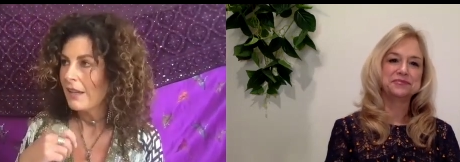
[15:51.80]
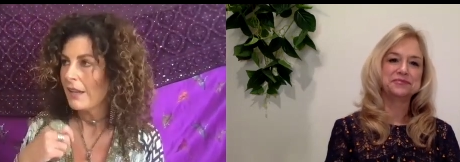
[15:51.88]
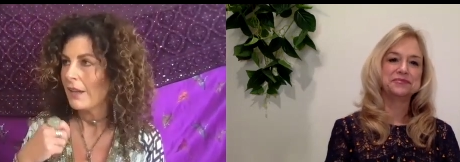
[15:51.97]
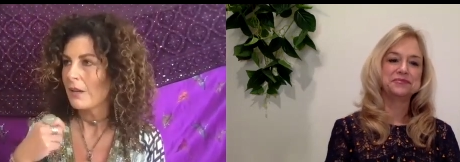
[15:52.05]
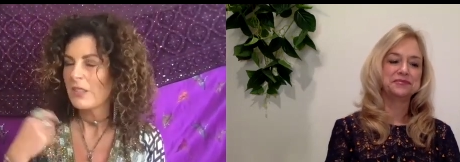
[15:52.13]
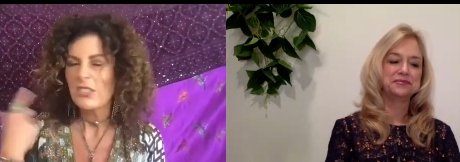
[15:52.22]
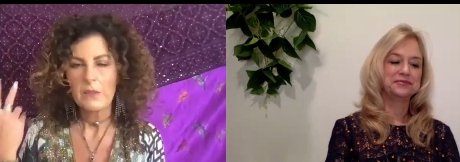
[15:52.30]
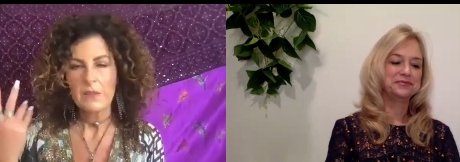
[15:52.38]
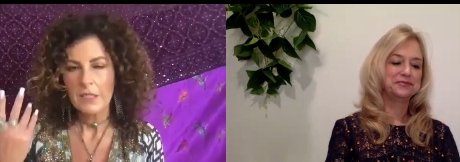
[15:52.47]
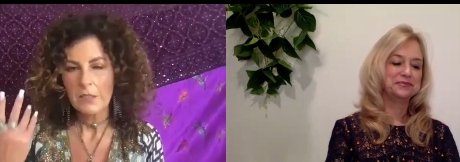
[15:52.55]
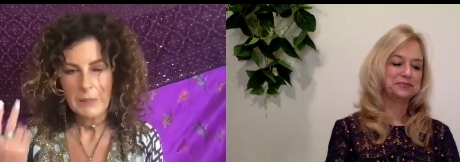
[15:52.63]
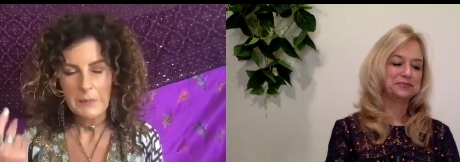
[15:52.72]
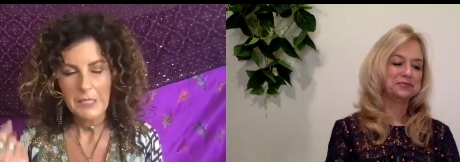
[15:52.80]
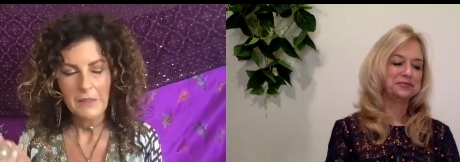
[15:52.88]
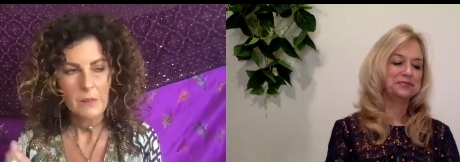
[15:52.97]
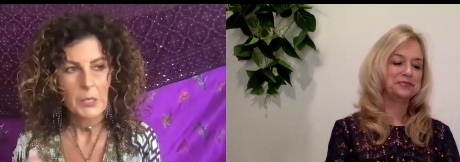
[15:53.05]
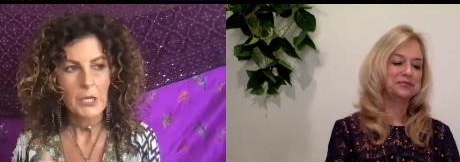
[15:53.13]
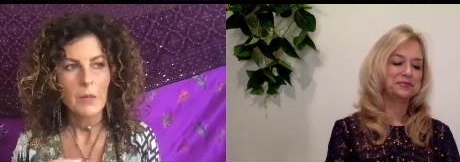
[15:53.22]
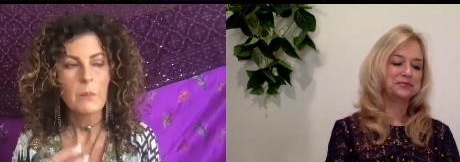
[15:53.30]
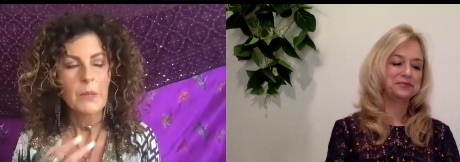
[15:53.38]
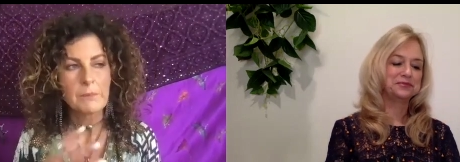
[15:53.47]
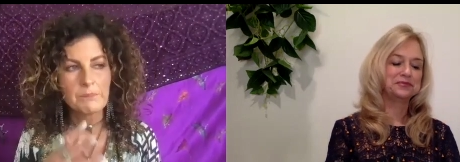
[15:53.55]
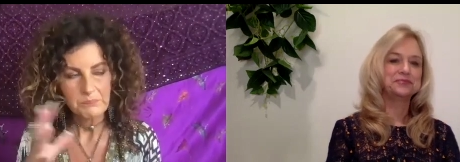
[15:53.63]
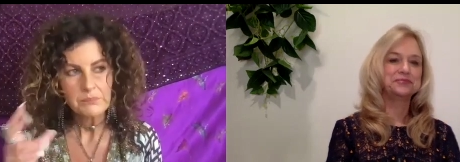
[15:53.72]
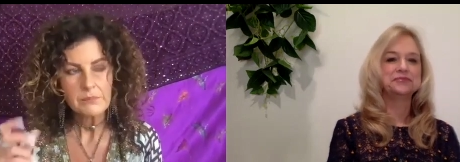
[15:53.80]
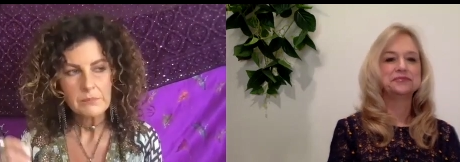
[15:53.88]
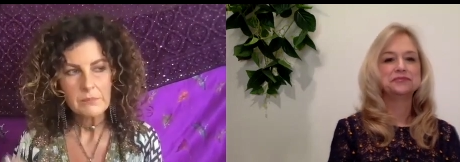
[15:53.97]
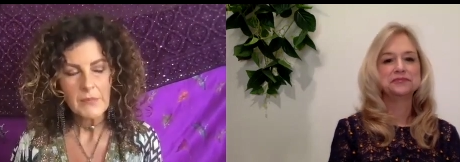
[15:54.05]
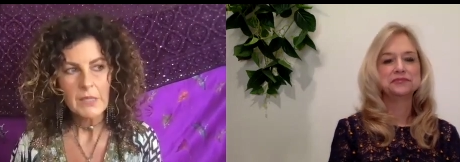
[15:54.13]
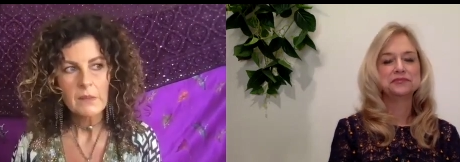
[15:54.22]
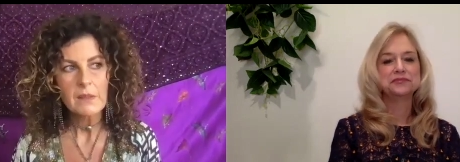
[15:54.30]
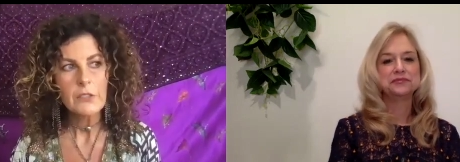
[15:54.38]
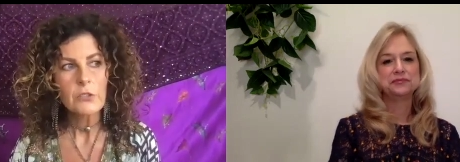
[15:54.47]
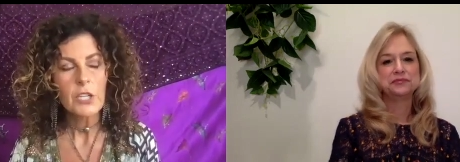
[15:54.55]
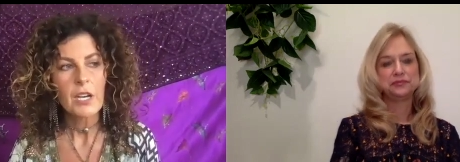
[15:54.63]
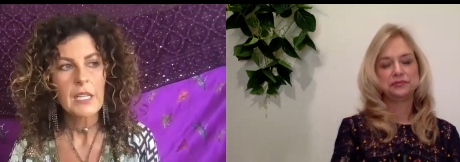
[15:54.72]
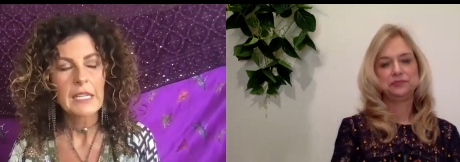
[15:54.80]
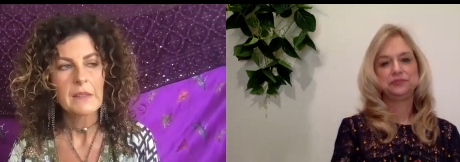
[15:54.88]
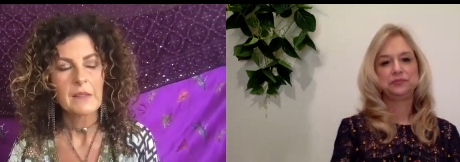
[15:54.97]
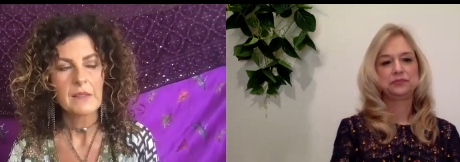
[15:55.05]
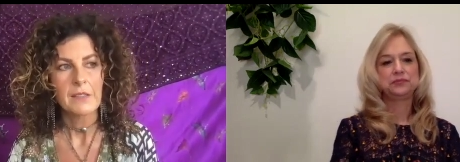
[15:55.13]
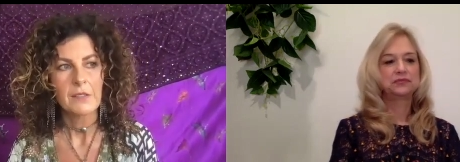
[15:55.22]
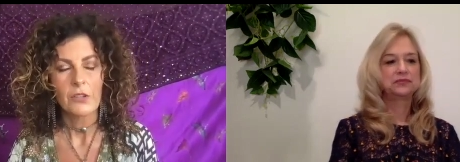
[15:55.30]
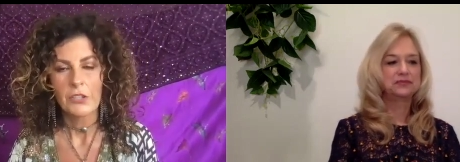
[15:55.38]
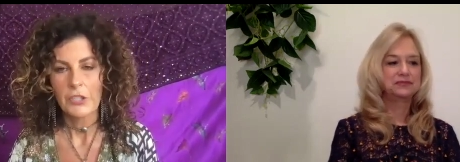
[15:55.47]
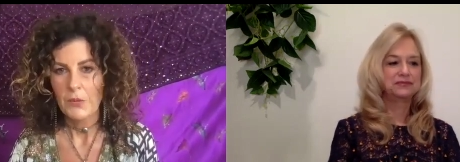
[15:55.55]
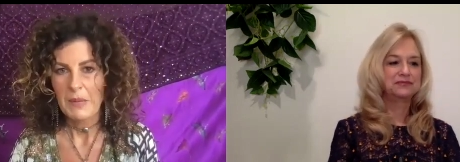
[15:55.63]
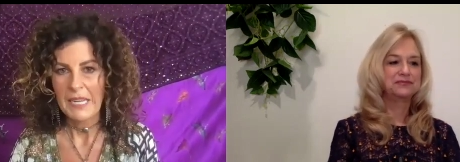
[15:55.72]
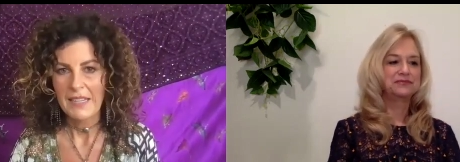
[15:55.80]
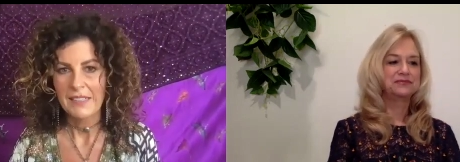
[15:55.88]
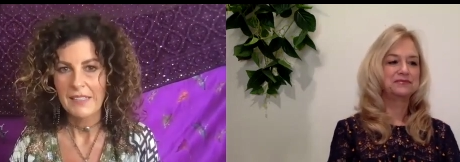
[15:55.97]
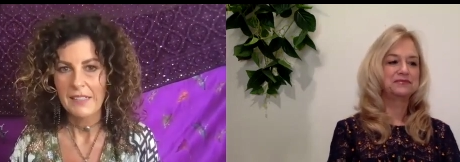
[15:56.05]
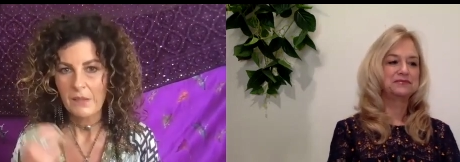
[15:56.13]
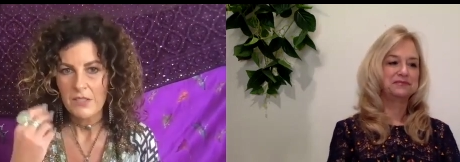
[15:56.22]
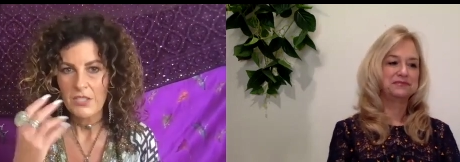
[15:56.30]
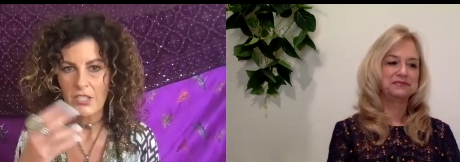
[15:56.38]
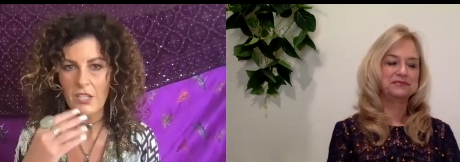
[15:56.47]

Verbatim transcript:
Speaker 1: uh, and she's still around me in spirit. But as a little girl, I'd sit on her bed and listen to her.